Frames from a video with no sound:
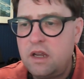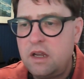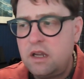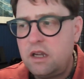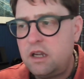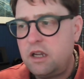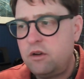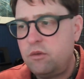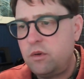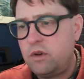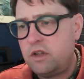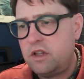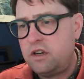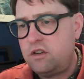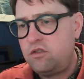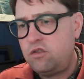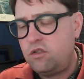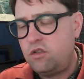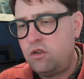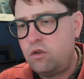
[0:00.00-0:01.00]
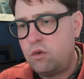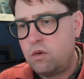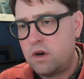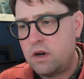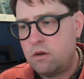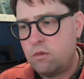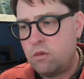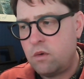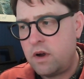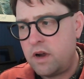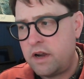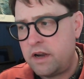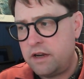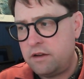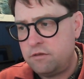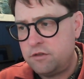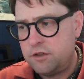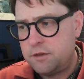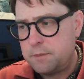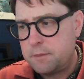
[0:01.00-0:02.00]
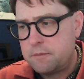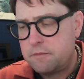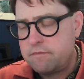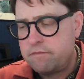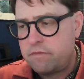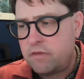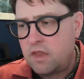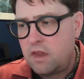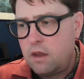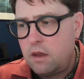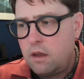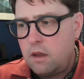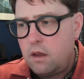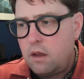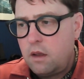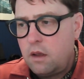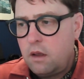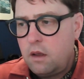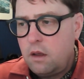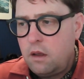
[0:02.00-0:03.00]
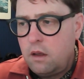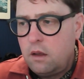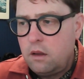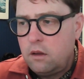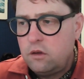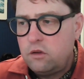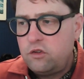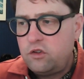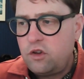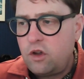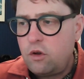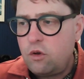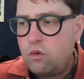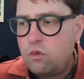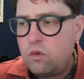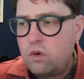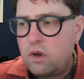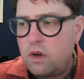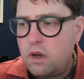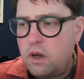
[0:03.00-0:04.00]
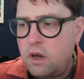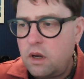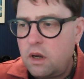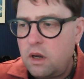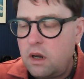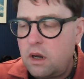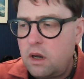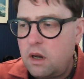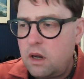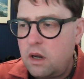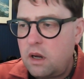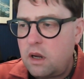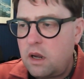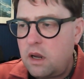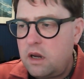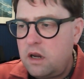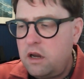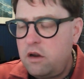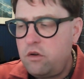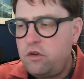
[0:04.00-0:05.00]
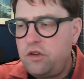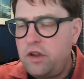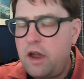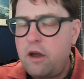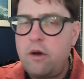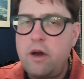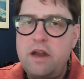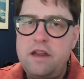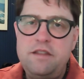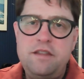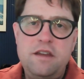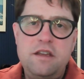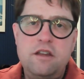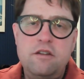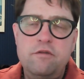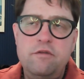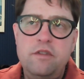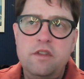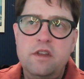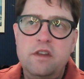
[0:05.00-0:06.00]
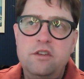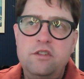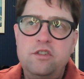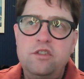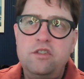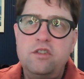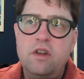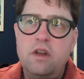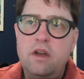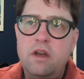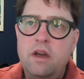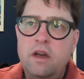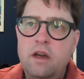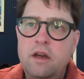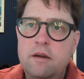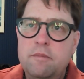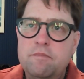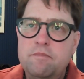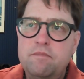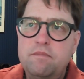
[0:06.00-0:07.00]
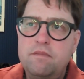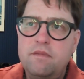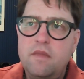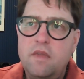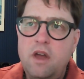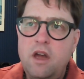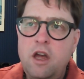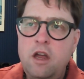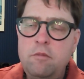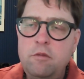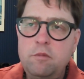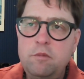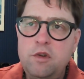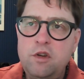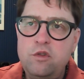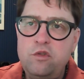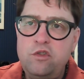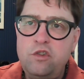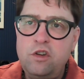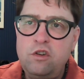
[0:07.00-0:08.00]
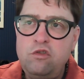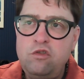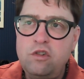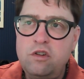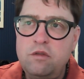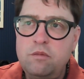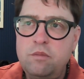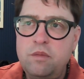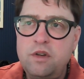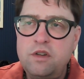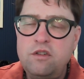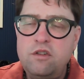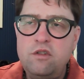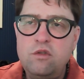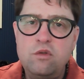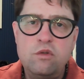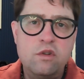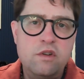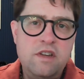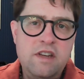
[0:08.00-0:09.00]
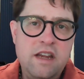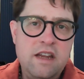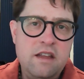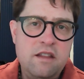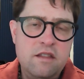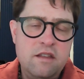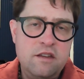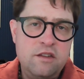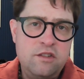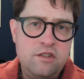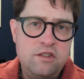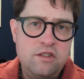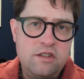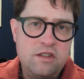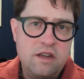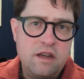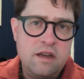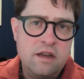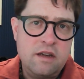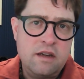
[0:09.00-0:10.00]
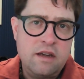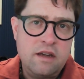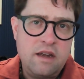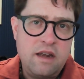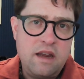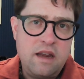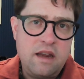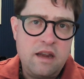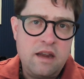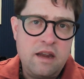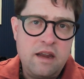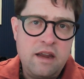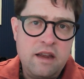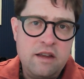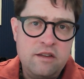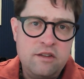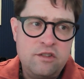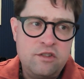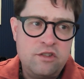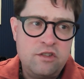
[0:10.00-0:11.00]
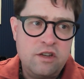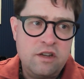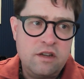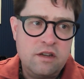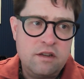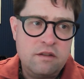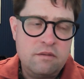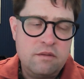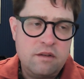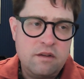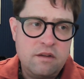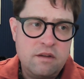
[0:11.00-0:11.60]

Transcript: in relation to our wives? So here's how I think of this. I'm a musician, but you could take this as an